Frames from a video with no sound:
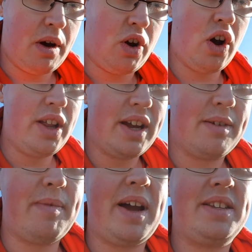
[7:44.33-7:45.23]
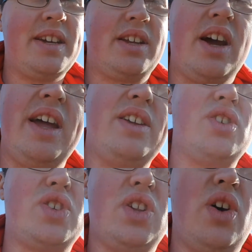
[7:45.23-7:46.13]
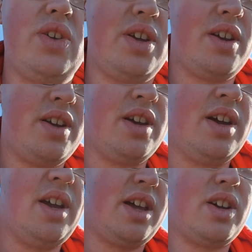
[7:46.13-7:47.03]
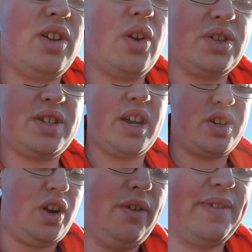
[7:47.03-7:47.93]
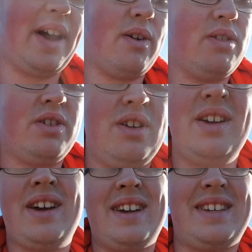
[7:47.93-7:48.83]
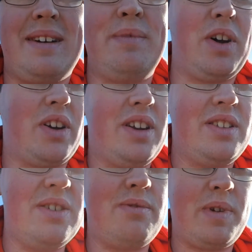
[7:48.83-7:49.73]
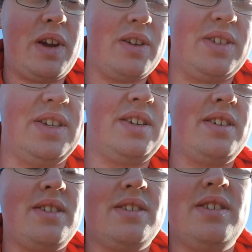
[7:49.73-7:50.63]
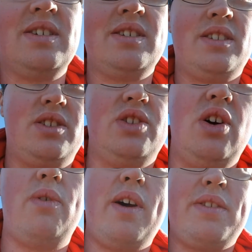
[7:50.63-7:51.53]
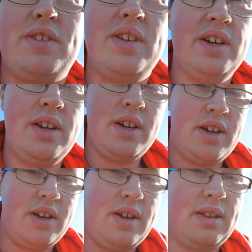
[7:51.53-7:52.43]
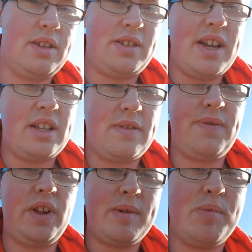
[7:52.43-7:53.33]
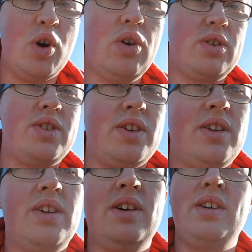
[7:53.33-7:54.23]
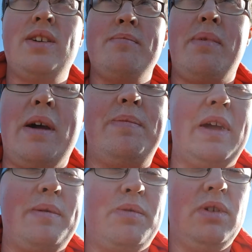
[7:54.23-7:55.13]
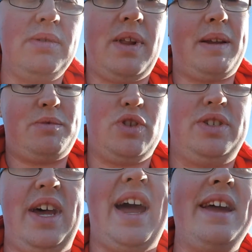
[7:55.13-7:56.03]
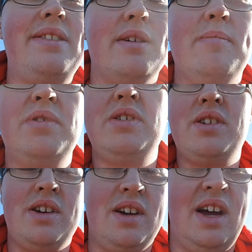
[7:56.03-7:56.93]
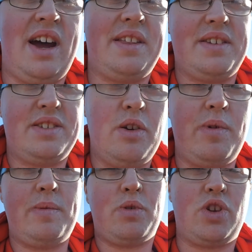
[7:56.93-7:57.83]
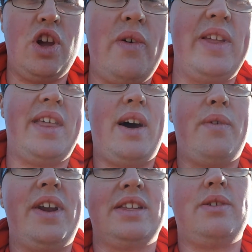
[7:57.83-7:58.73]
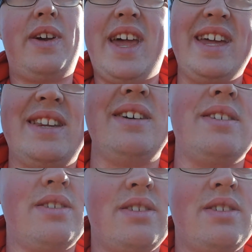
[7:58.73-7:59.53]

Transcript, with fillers: A colleague of mine said, "Can't you just close? You can close the section off now." I said, I'm not going to do, because there's no way there's, the seat's fully booked by people, like, just sat in them, and there's still people queuing that I wanted to eat in,